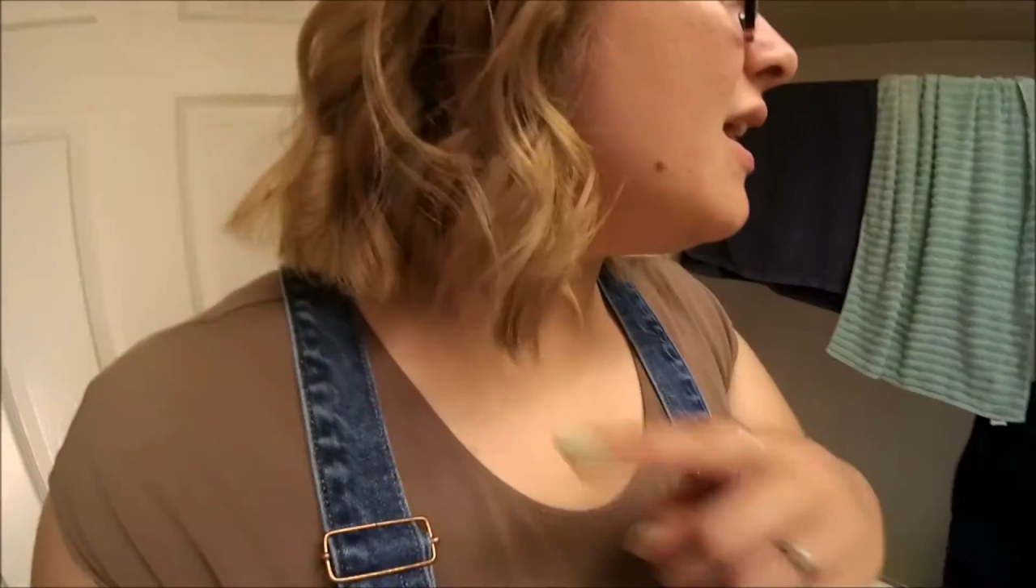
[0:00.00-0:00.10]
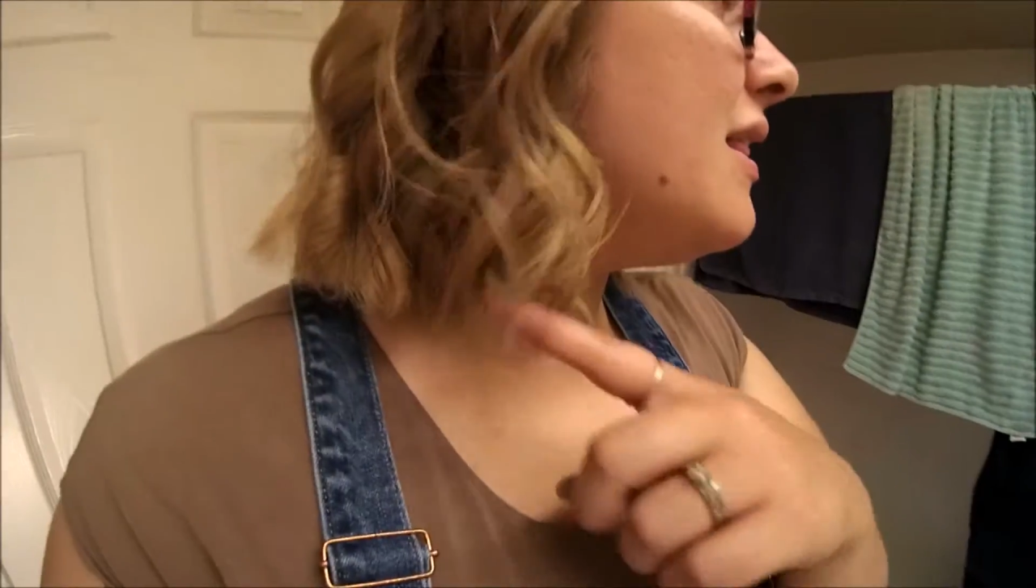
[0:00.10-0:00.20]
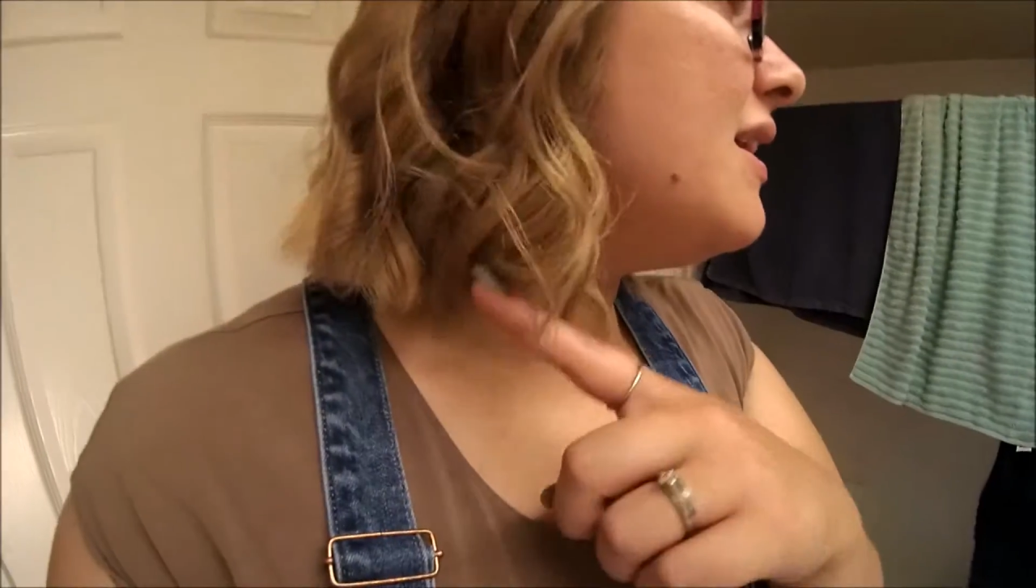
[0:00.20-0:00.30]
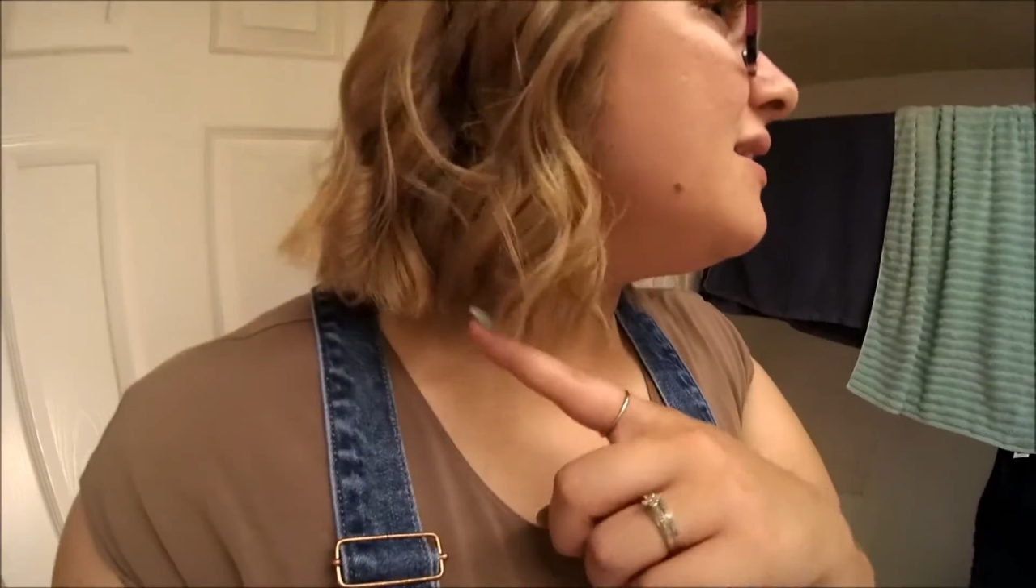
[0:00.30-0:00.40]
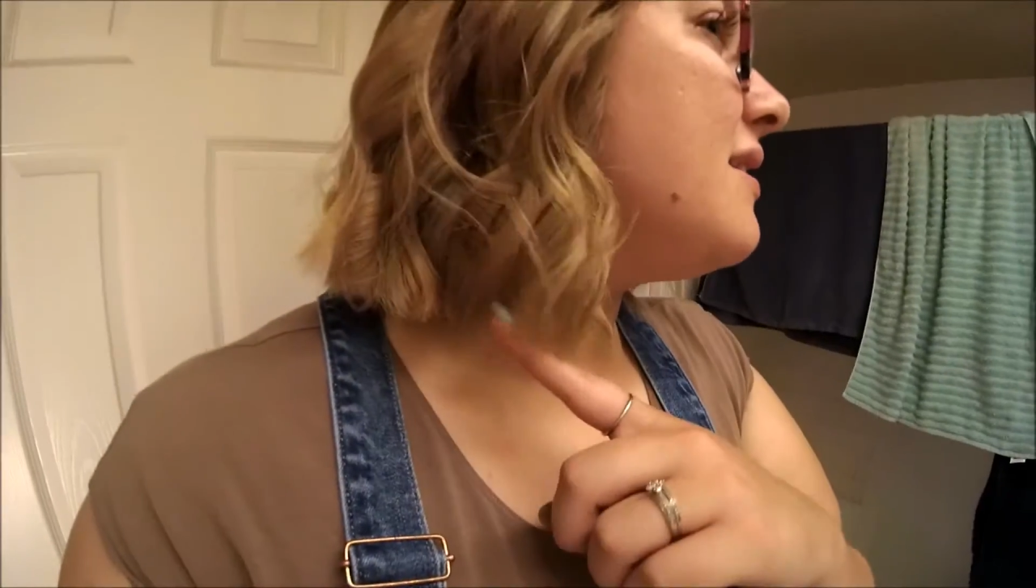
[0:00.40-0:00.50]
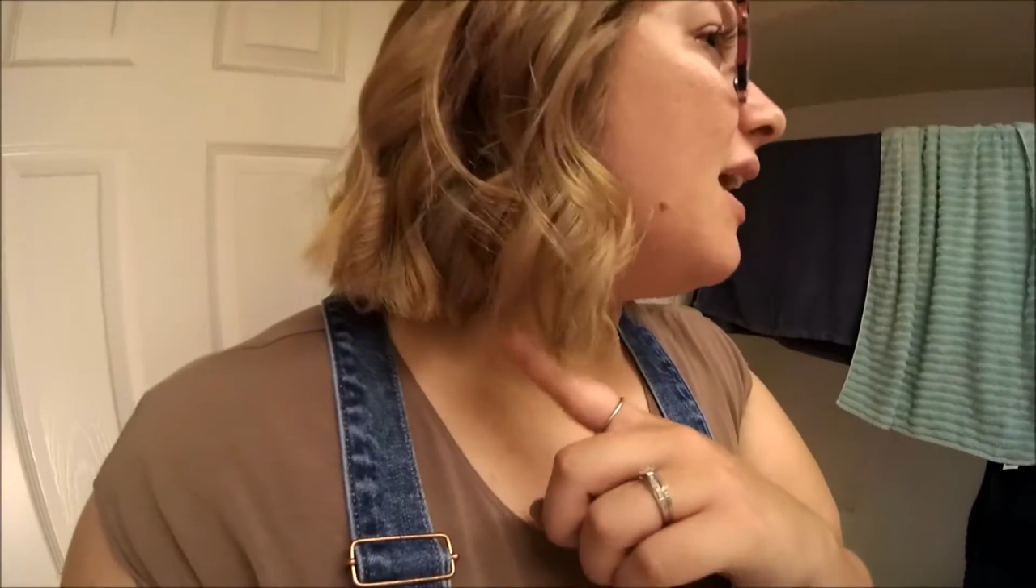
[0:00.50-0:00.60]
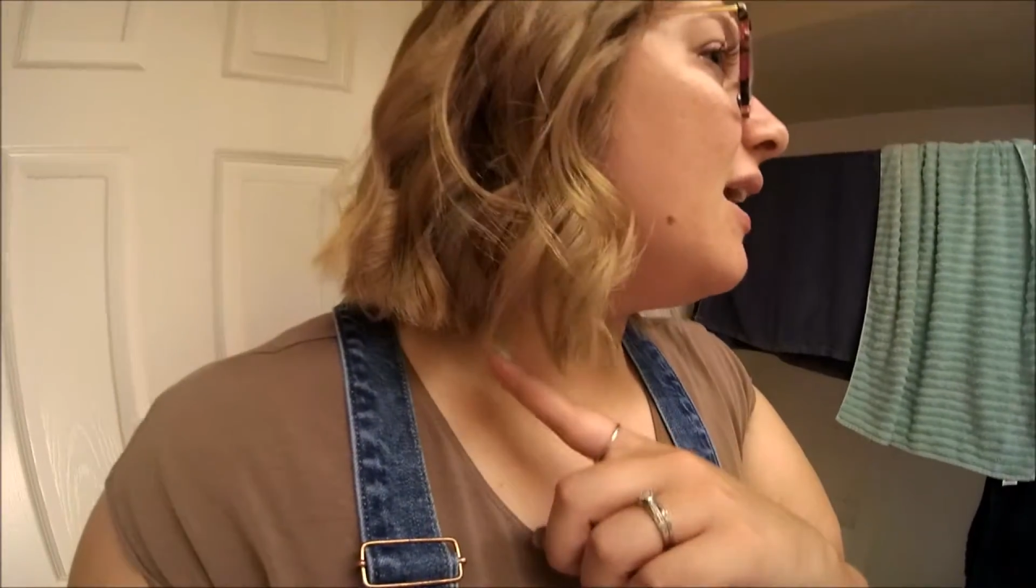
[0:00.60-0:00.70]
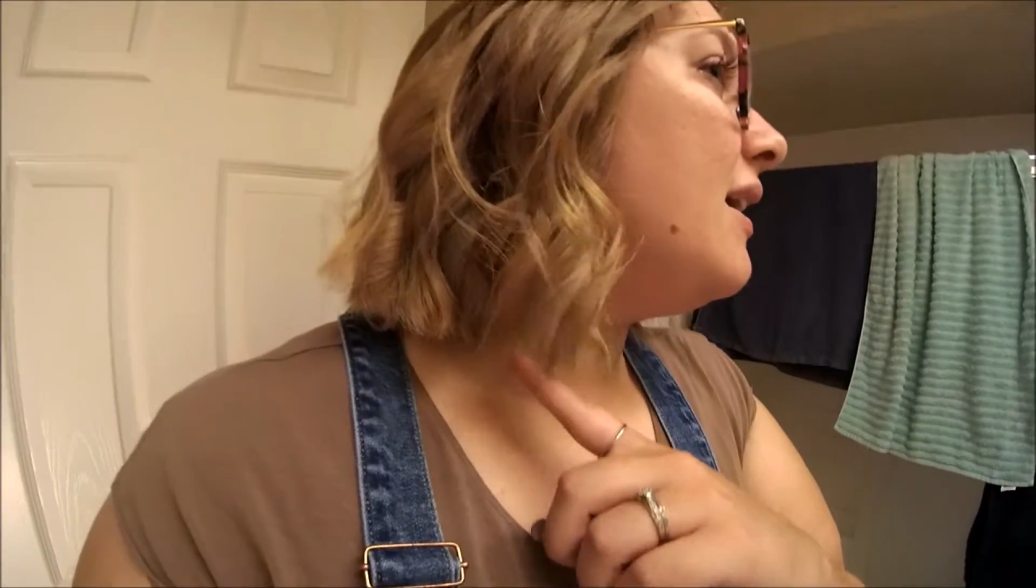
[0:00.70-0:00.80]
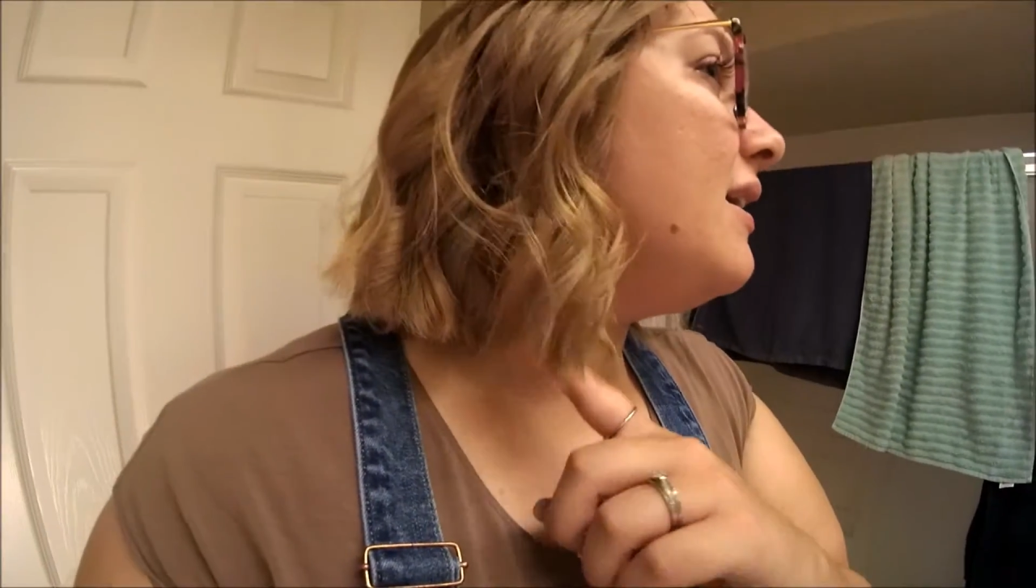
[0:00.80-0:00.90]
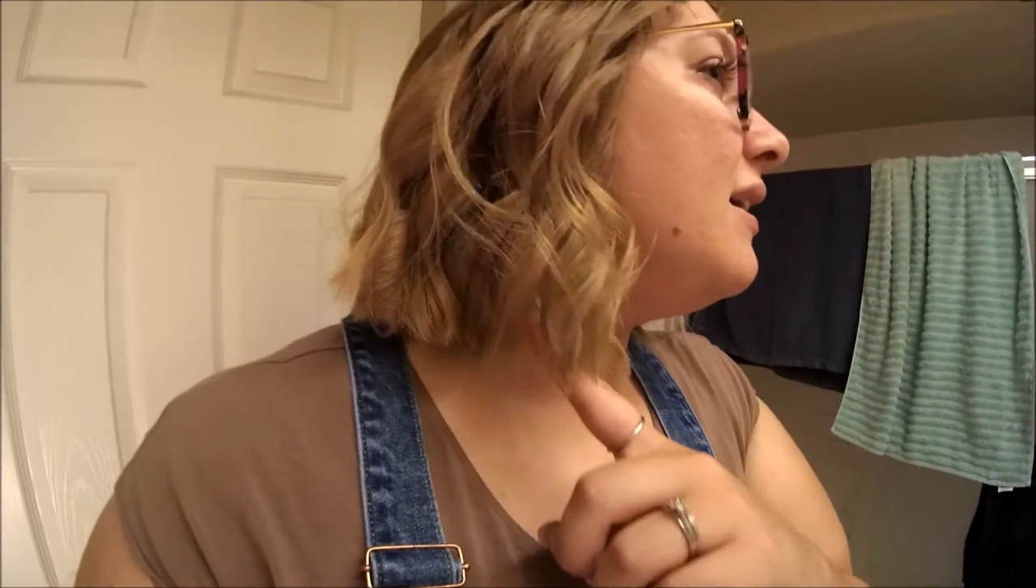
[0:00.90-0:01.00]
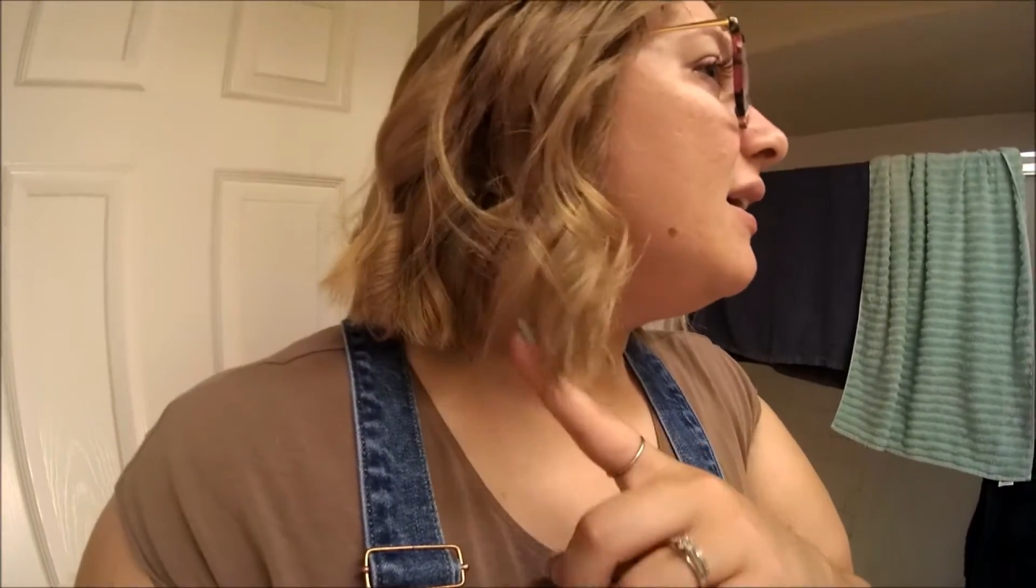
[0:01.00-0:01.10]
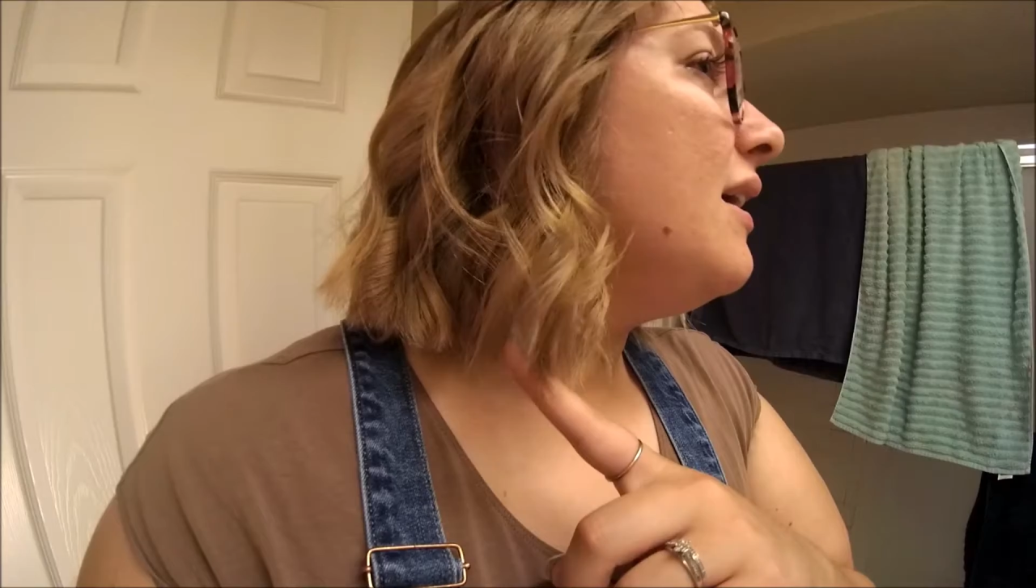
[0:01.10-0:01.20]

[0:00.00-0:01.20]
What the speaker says: This side